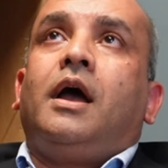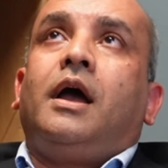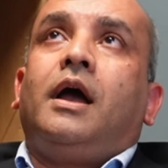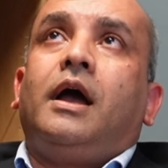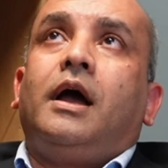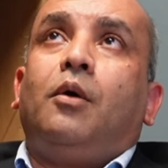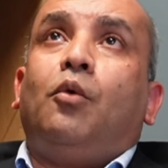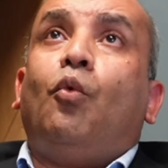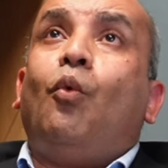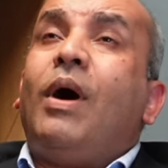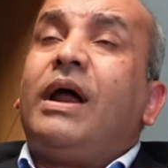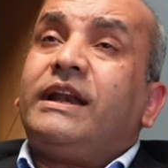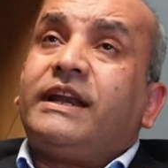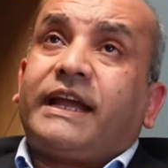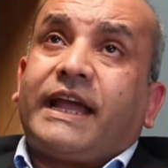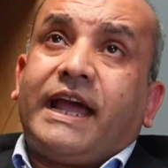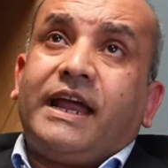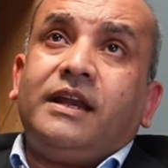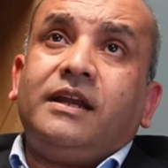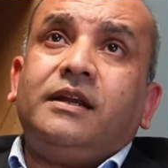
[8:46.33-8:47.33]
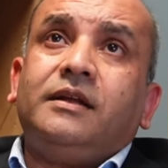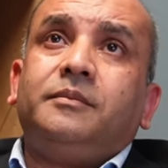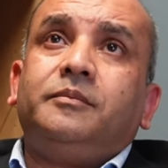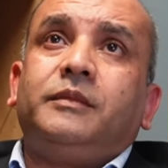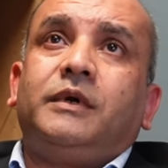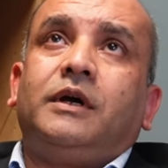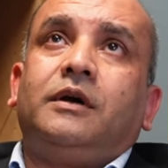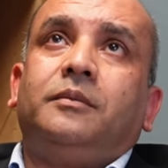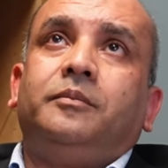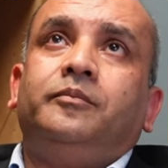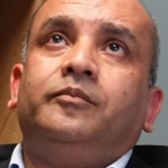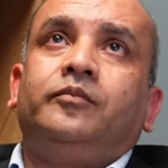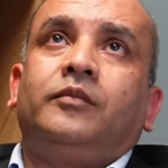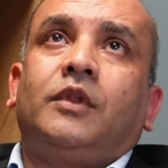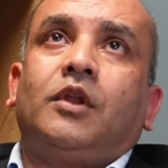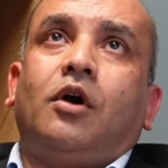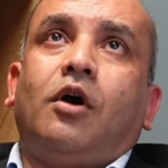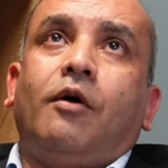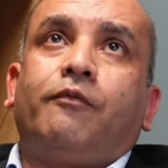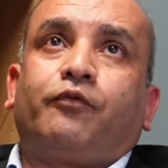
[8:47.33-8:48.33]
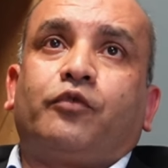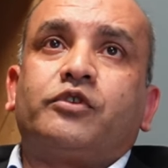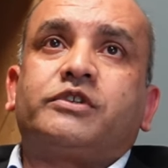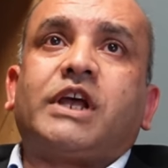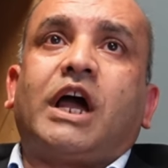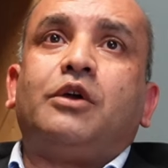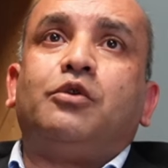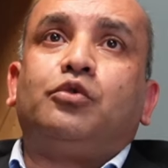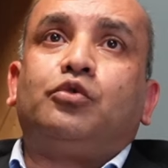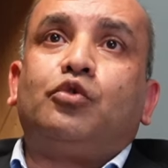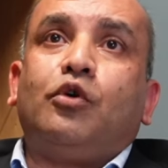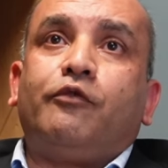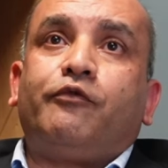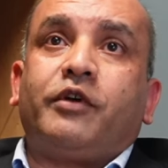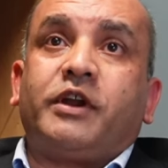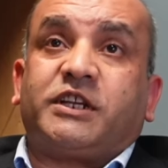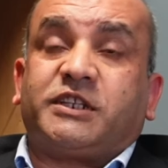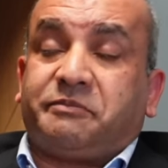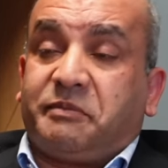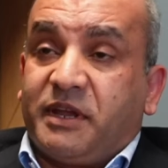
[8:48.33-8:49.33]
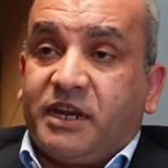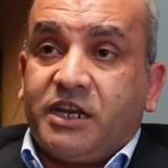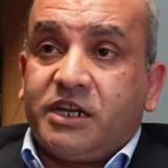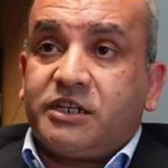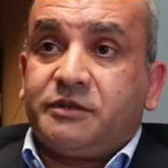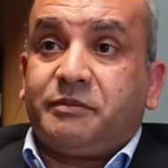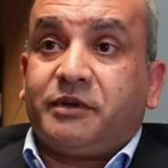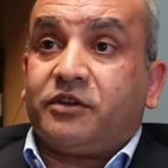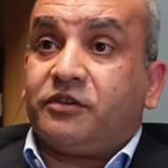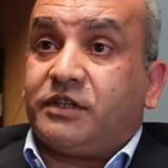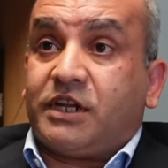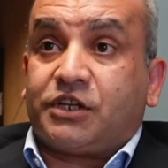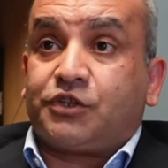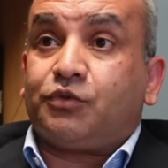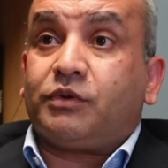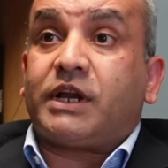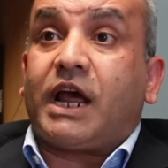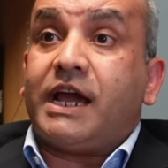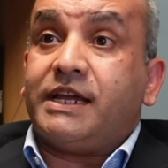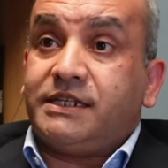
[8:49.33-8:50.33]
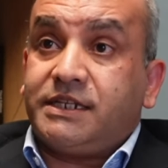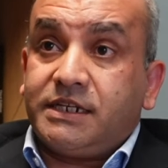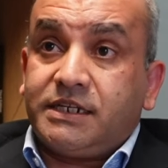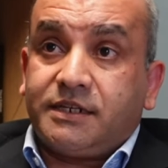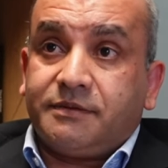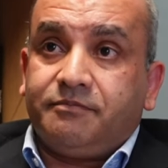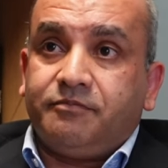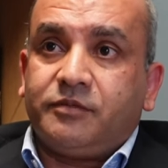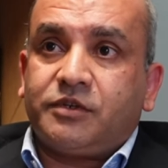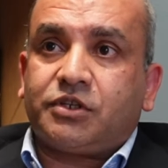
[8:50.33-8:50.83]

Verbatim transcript: Uh, one can, um, of course, I would go for experience because that's what I did.